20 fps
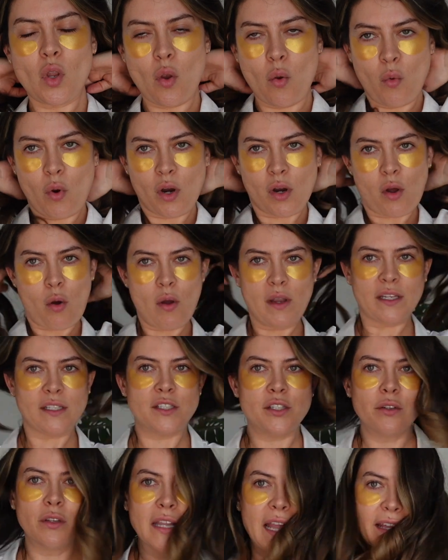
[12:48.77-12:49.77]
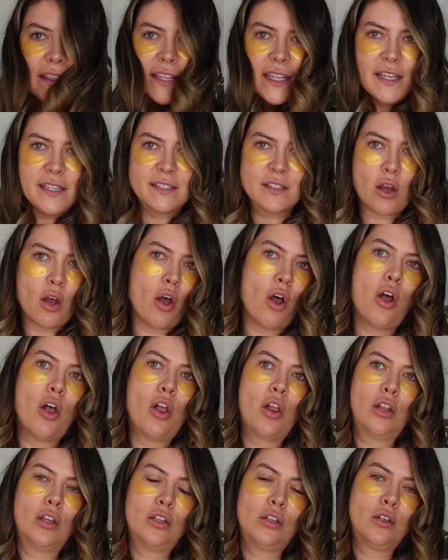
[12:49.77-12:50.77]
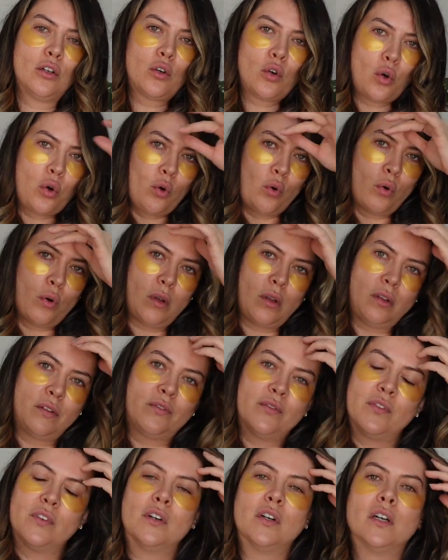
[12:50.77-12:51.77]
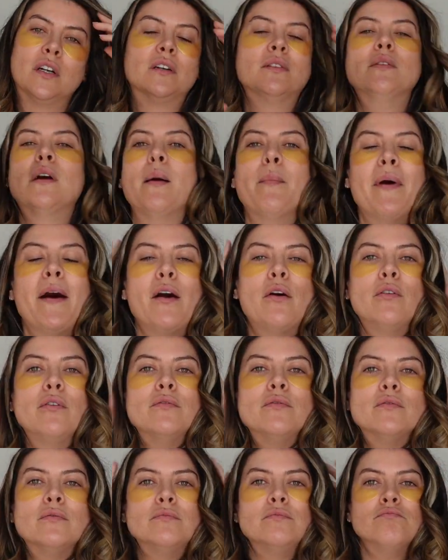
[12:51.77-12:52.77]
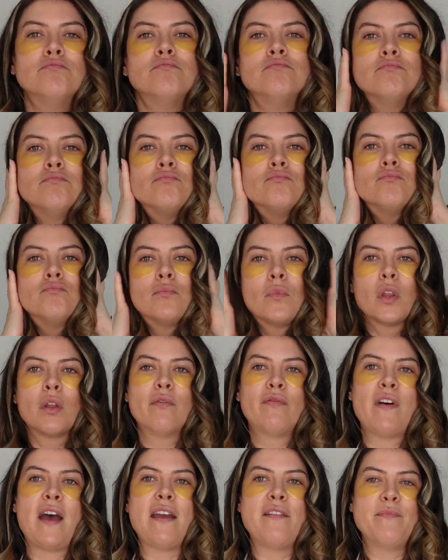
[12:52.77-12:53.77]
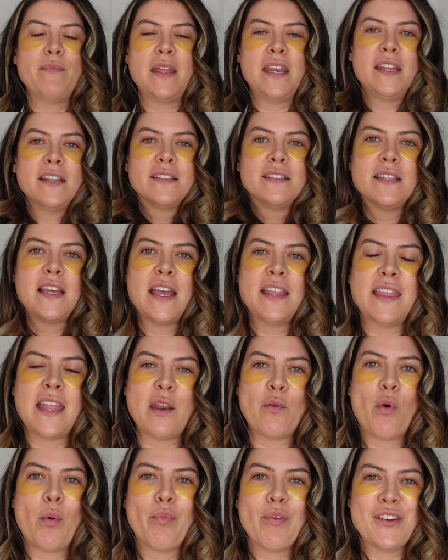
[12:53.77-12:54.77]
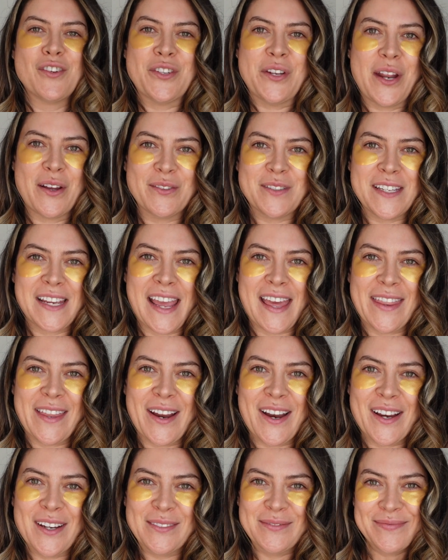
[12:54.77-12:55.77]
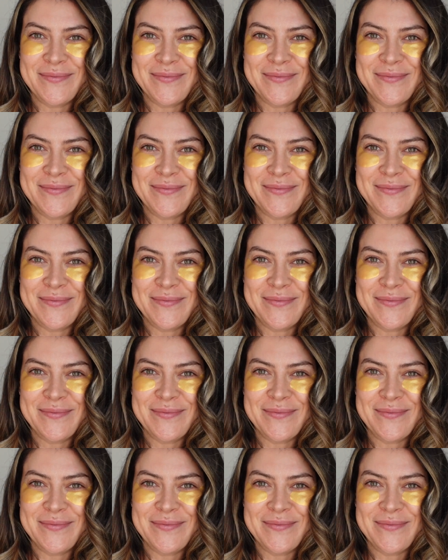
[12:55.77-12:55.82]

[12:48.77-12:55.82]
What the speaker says: We're going to let this all cool for about 5 minutes and then we'll brush it out together.